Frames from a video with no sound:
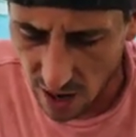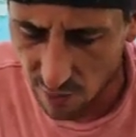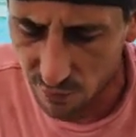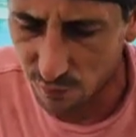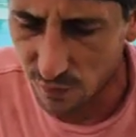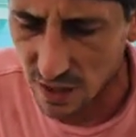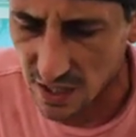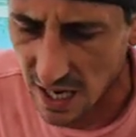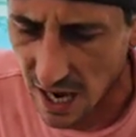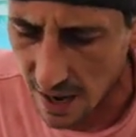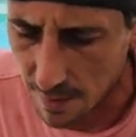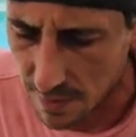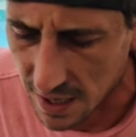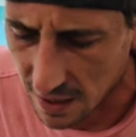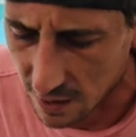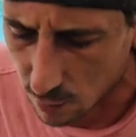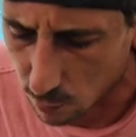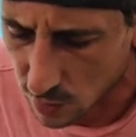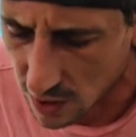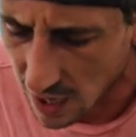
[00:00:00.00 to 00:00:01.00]
F. Yeah,
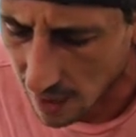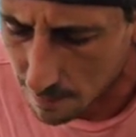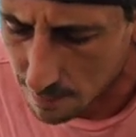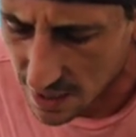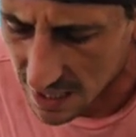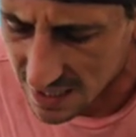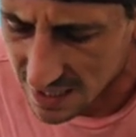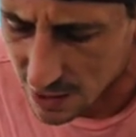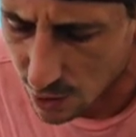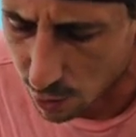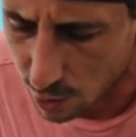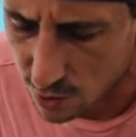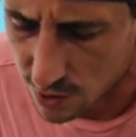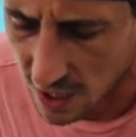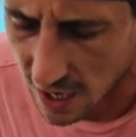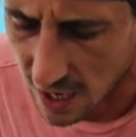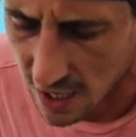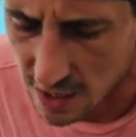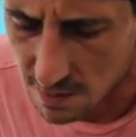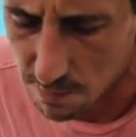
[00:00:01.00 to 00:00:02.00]
man. We got big
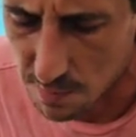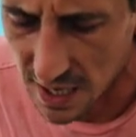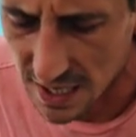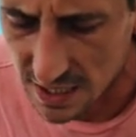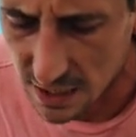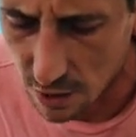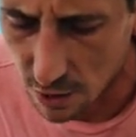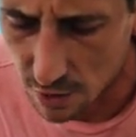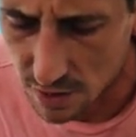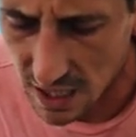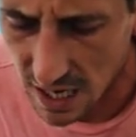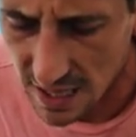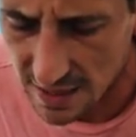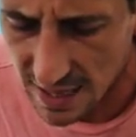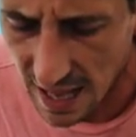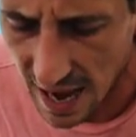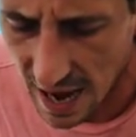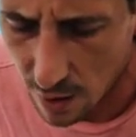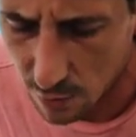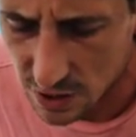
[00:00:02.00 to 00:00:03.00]
zeros, guys. Big zeros in
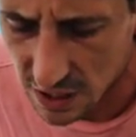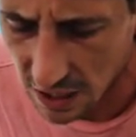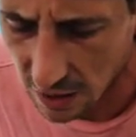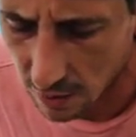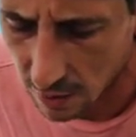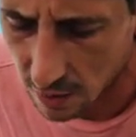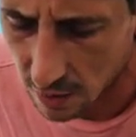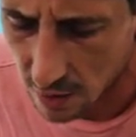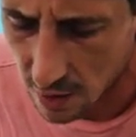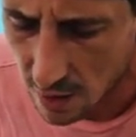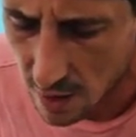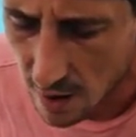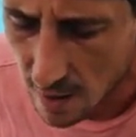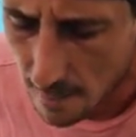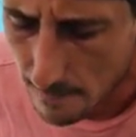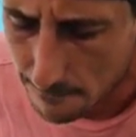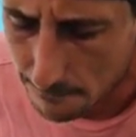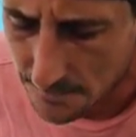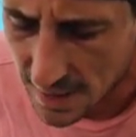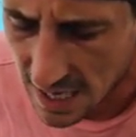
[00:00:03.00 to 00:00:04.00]
the house here.
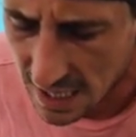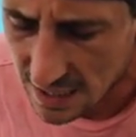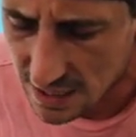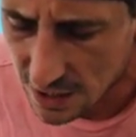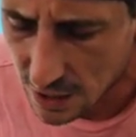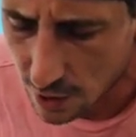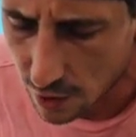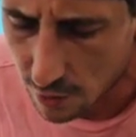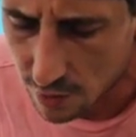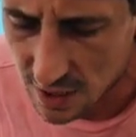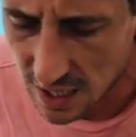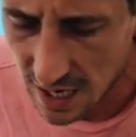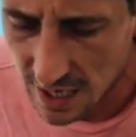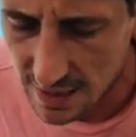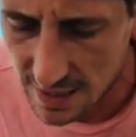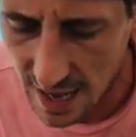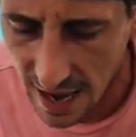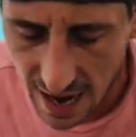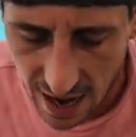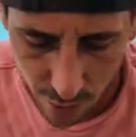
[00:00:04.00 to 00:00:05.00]
Big zeros
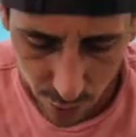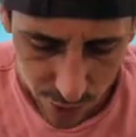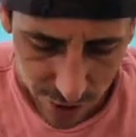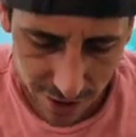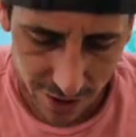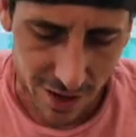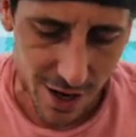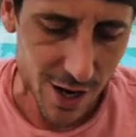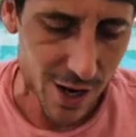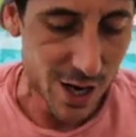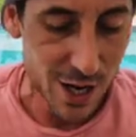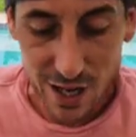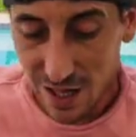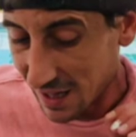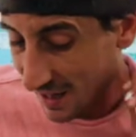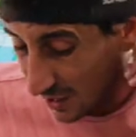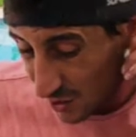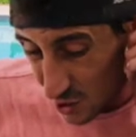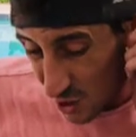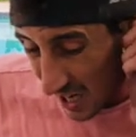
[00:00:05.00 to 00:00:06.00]
in the house.
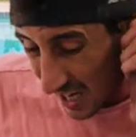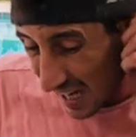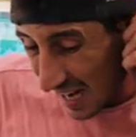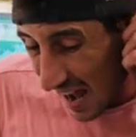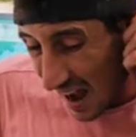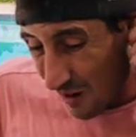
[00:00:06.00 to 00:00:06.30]
Let's check it